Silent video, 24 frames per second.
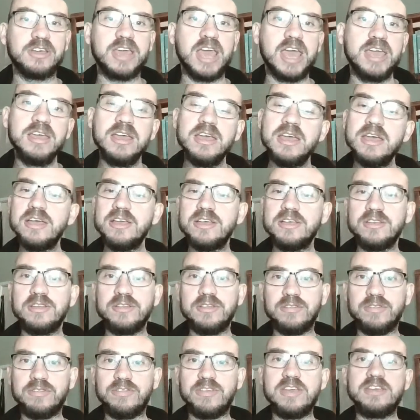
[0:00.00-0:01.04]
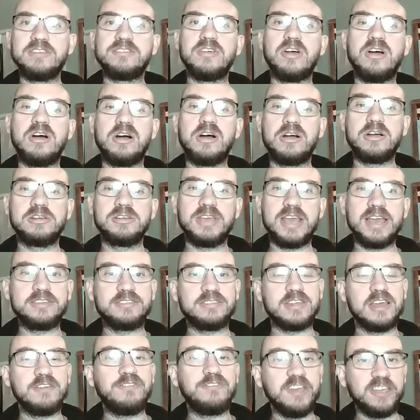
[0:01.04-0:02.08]
Okay, these are,
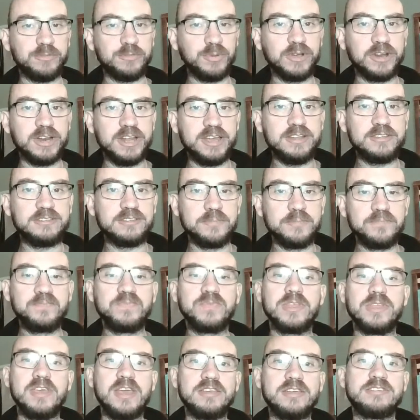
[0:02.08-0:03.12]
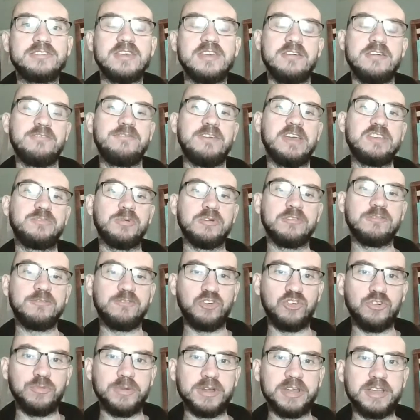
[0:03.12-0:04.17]
yes, they're Facebook leads, yes, they're Facebook
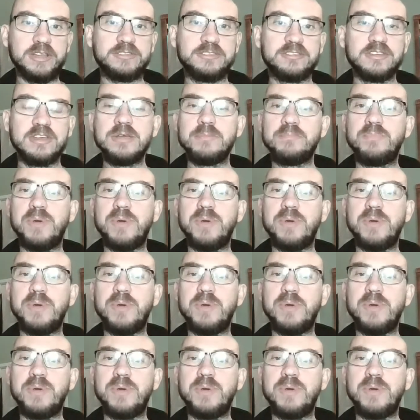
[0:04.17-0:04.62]
form leads,